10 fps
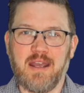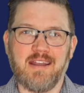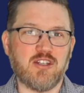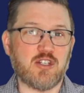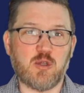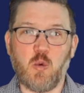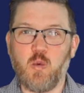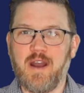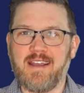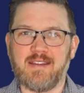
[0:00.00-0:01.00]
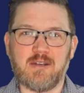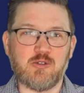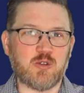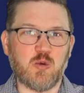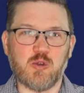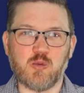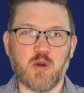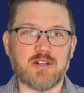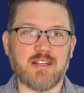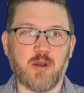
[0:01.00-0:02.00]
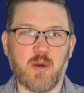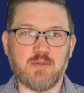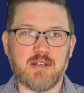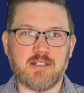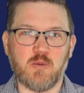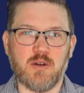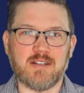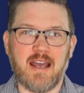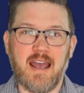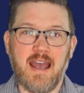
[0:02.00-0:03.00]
just the way those schools worked and their websites worked,